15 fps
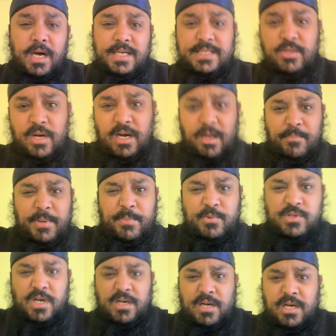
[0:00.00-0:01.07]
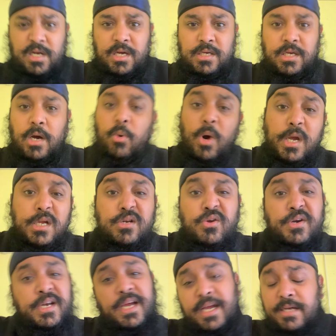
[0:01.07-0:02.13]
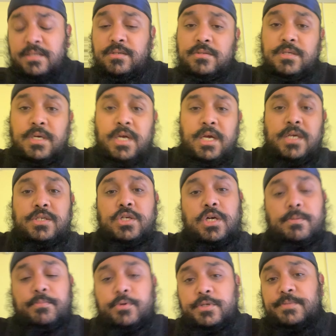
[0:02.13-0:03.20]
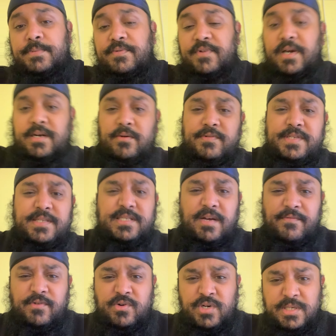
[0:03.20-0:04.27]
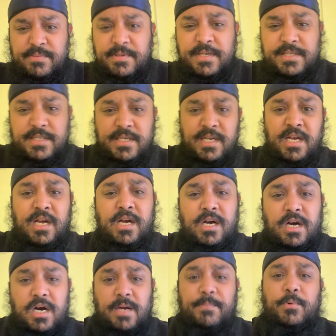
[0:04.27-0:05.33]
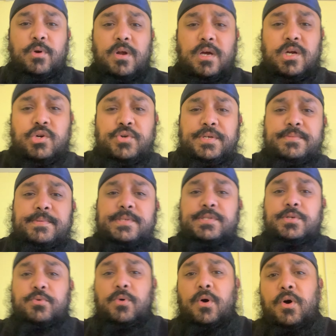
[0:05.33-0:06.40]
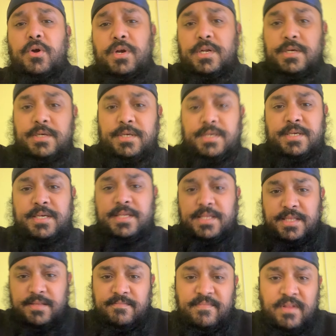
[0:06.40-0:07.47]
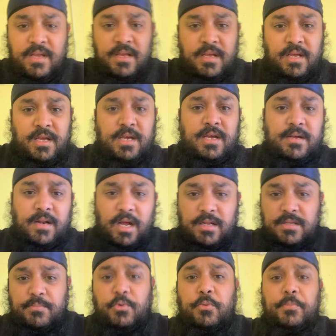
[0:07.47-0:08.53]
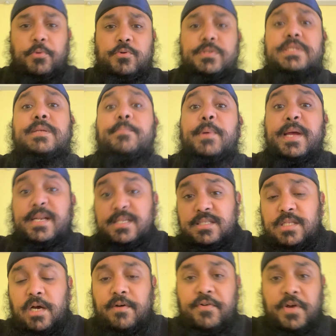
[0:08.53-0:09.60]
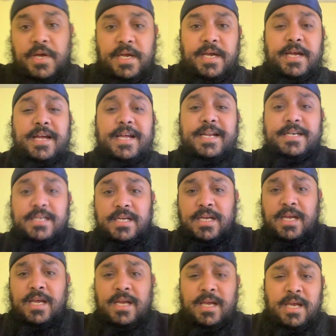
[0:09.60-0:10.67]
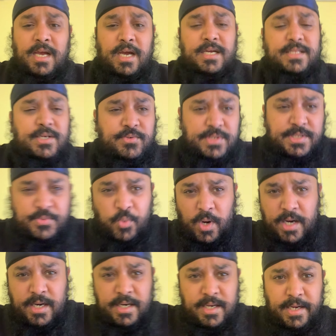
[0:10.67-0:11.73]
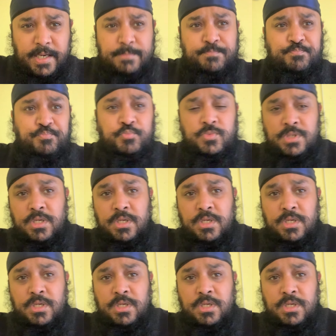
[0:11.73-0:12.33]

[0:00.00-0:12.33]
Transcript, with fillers: I still had like people trying to, oh, what are you doing there? And trying to push me around. Obviously, it's like for Christmas, I put like a Christmas suit on and like the ball boys in the bed and stuff. And there was this one, um,